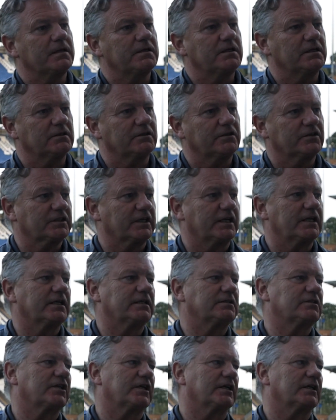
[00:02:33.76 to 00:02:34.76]
You know, you see
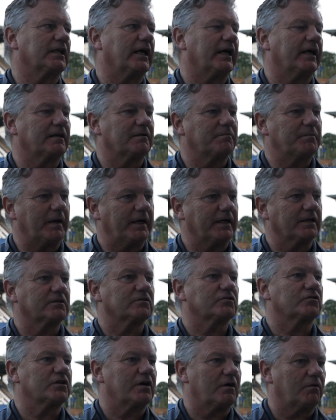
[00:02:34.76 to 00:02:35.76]
Lynchy and that at the back
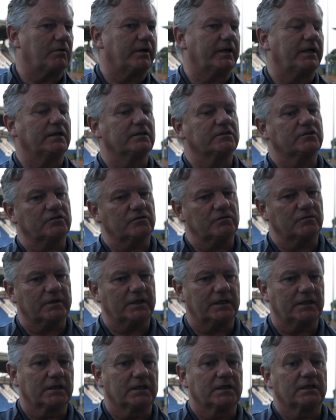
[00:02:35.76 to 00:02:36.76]
controlling it and
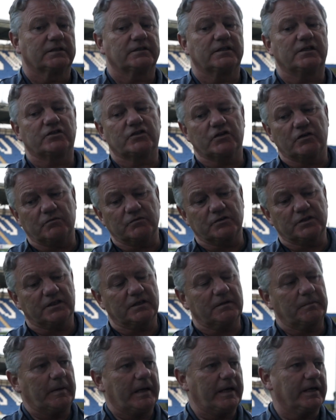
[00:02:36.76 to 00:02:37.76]
talking. You see George
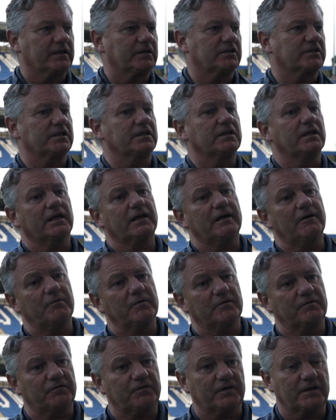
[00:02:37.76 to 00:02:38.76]
at the back. You see
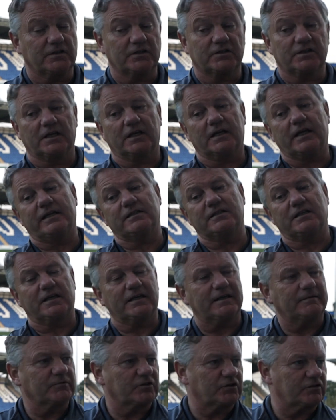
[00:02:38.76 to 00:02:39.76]
Nico at the front. You see Kezzy
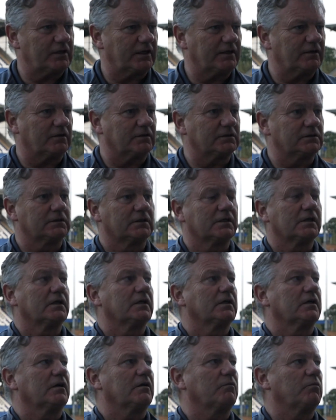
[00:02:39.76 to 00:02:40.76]
come straight on,
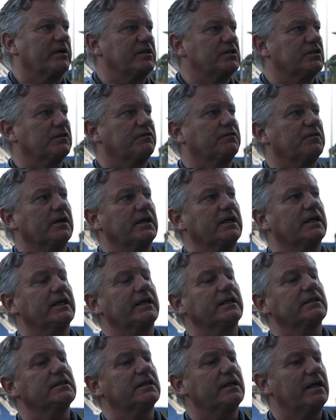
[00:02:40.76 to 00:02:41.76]
wins your free
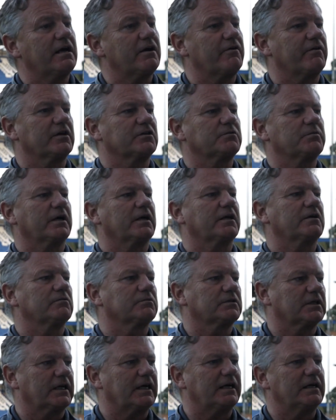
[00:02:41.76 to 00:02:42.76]
kicks in areas where it
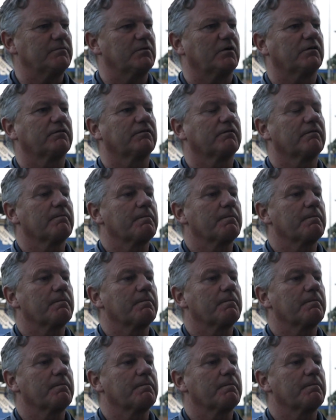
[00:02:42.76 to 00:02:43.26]
kills the game off.